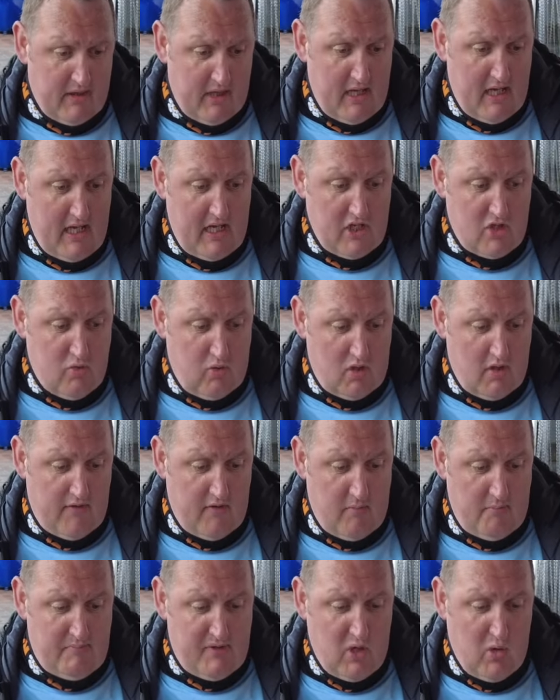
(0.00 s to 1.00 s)
Each one of
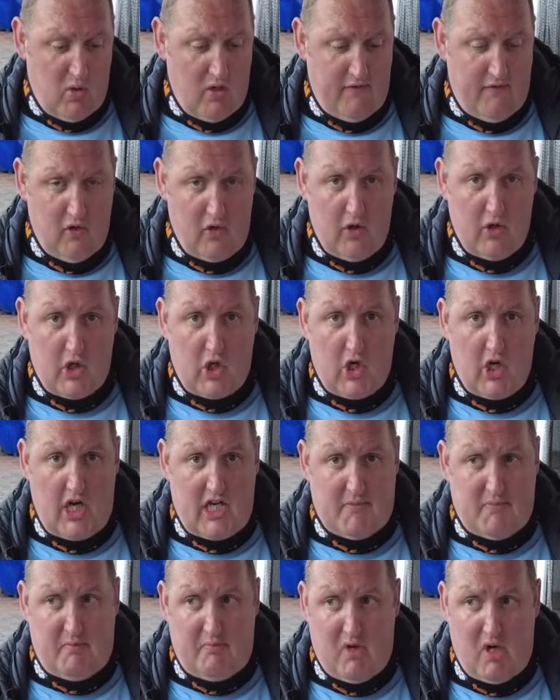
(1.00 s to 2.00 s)
them beautiful and
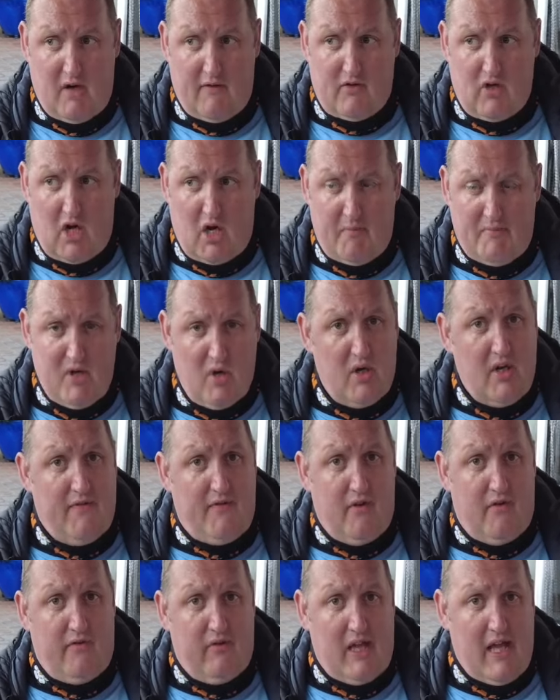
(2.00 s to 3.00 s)
crisp, but have got a
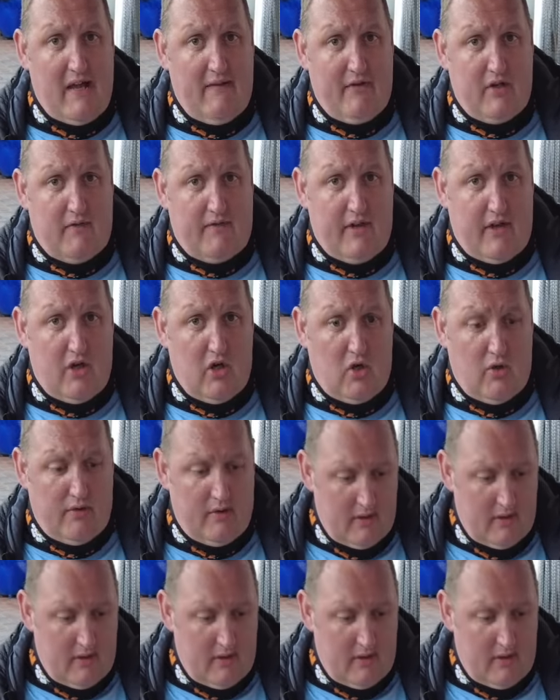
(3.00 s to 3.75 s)
beautiful flavour of their own.